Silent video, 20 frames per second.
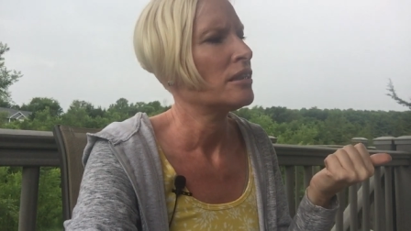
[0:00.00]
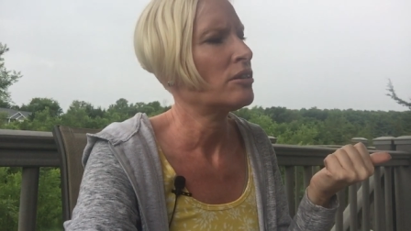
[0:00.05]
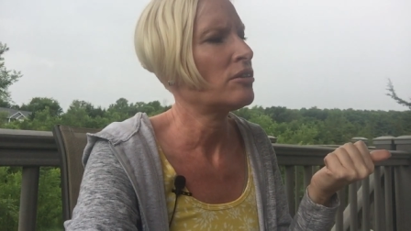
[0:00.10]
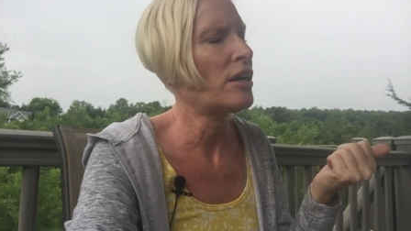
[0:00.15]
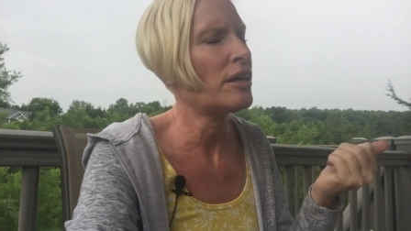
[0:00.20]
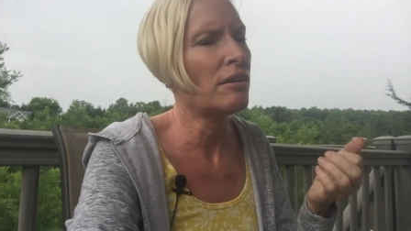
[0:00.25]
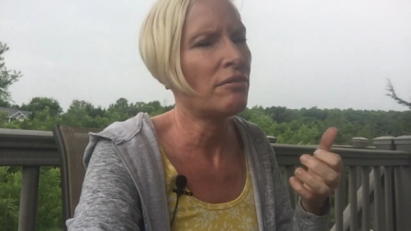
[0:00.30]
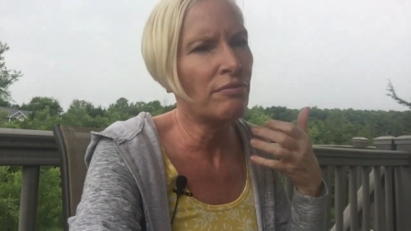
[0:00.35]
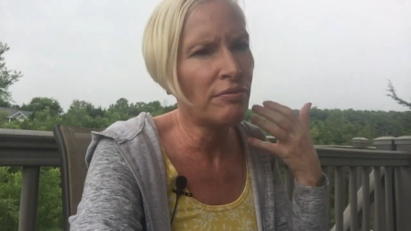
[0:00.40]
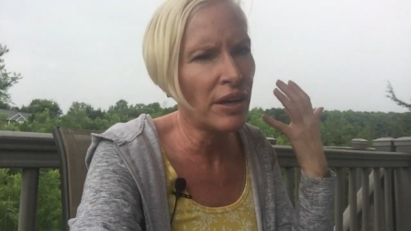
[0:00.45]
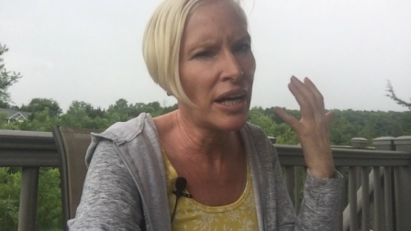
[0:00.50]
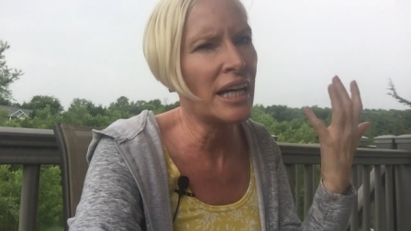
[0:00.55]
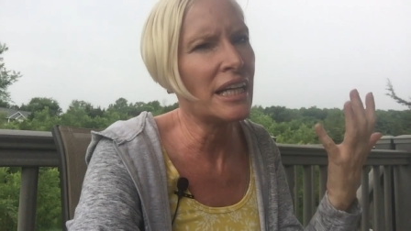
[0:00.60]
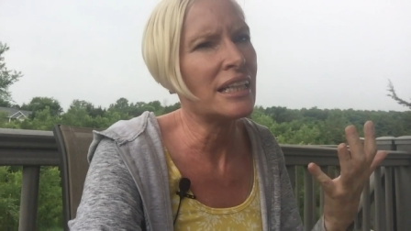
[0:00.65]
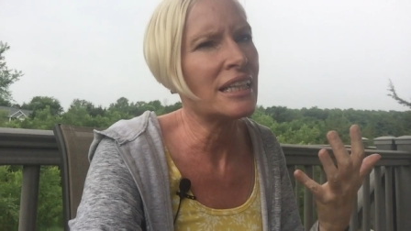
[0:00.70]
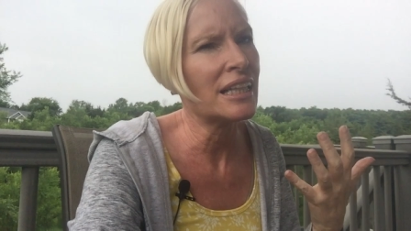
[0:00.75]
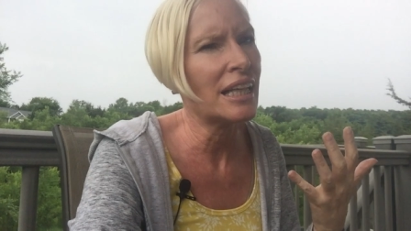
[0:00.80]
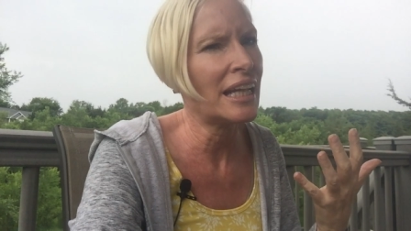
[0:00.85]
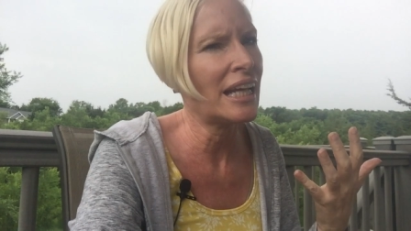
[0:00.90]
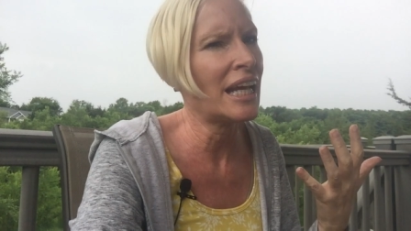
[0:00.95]
try to
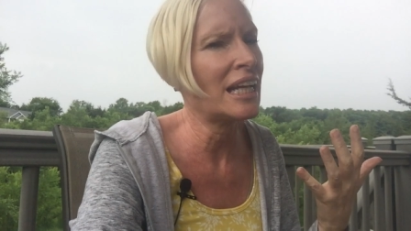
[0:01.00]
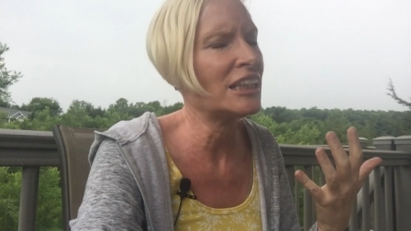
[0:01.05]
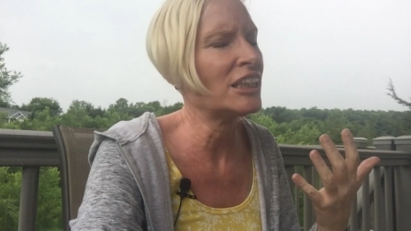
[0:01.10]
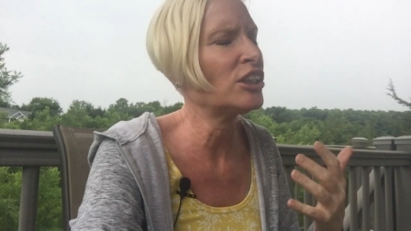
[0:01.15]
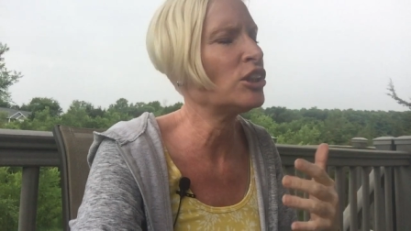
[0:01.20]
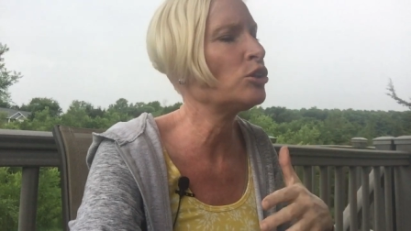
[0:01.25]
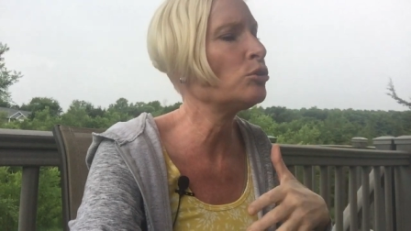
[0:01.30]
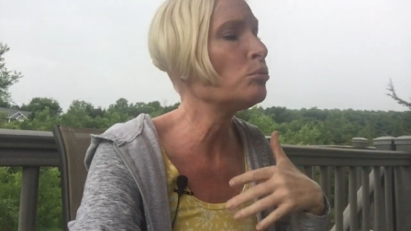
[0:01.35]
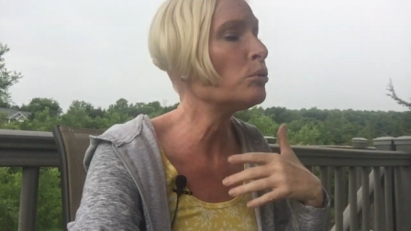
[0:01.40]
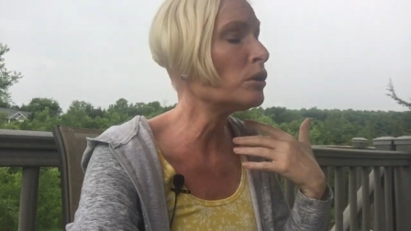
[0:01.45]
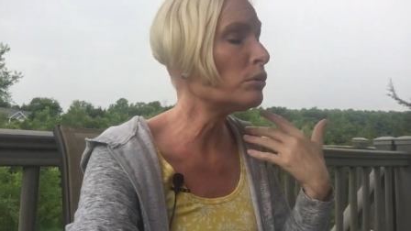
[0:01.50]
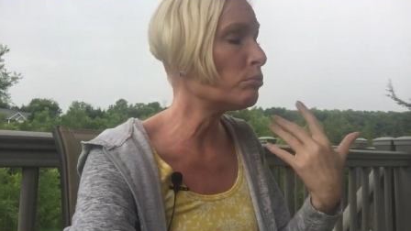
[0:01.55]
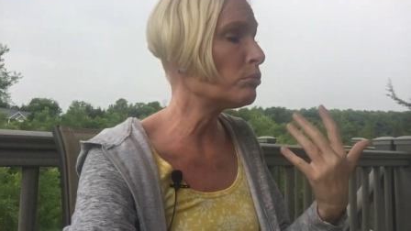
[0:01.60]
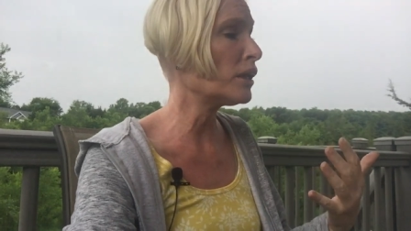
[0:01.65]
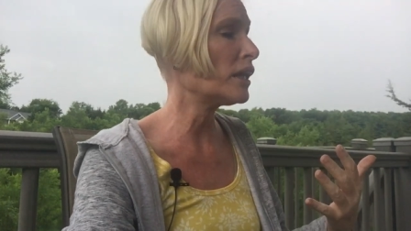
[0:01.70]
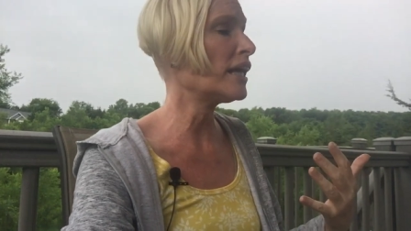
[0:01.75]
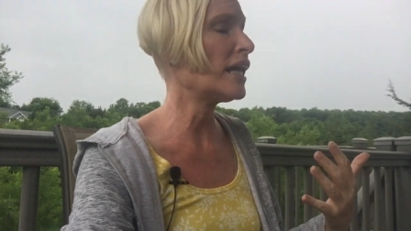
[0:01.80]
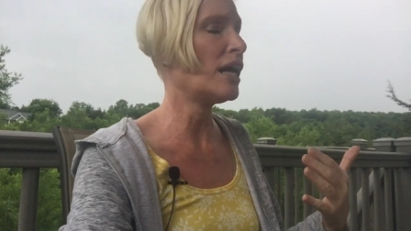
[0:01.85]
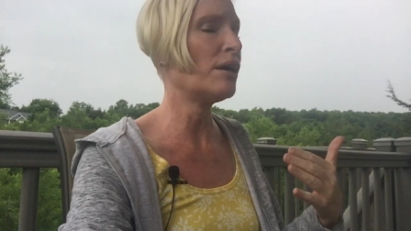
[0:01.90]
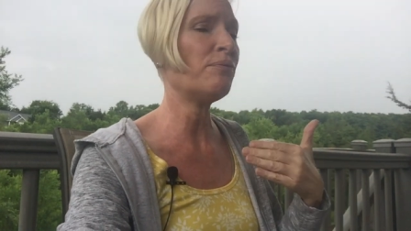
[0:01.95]
fight again because you were
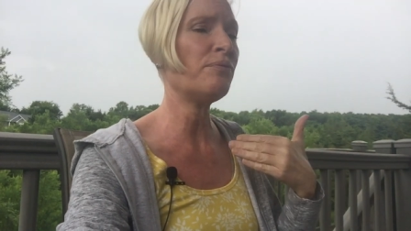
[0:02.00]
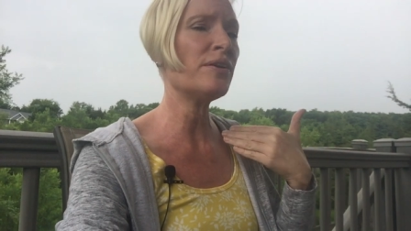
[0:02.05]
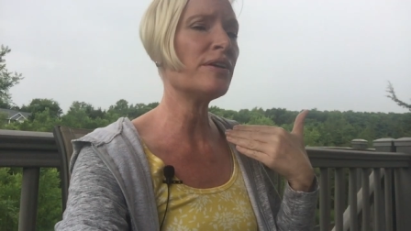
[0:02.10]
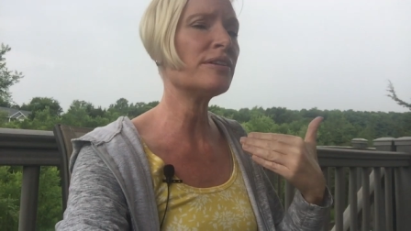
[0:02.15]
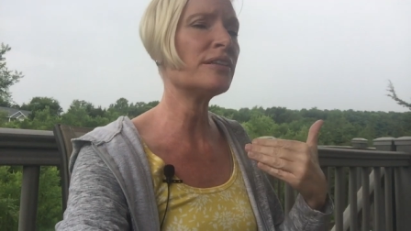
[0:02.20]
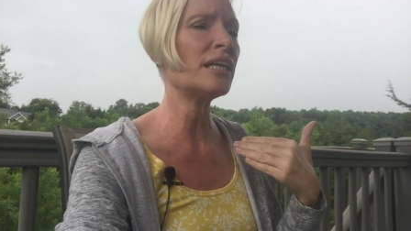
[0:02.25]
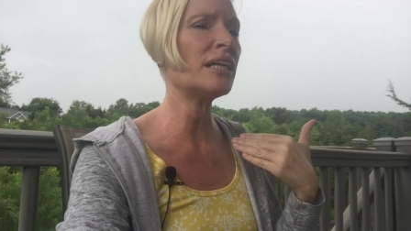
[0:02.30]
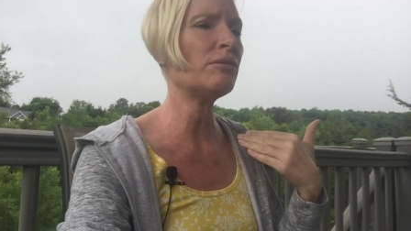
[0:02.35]
really it feels